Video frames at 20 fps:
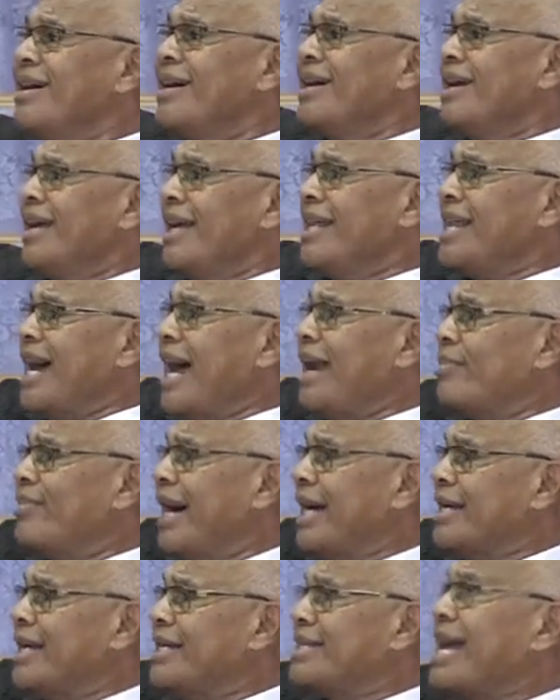in the
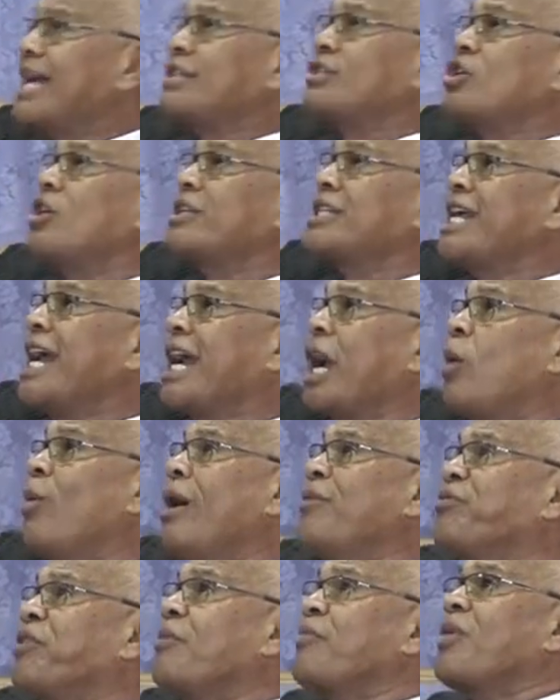Almighty. It does not take away
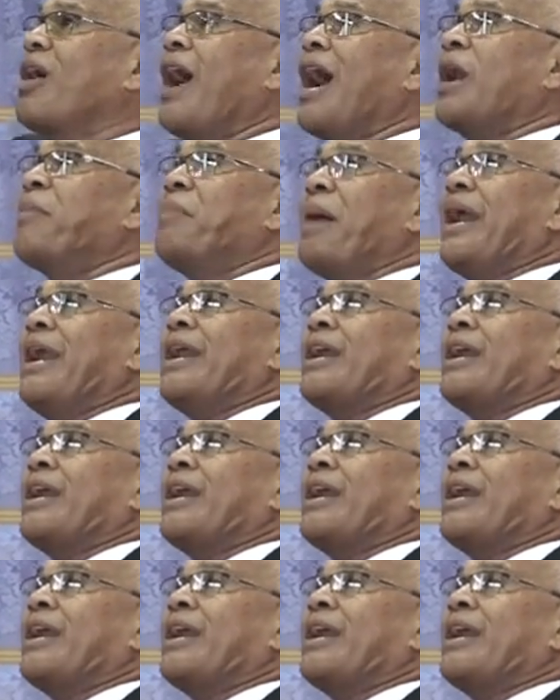from God, but it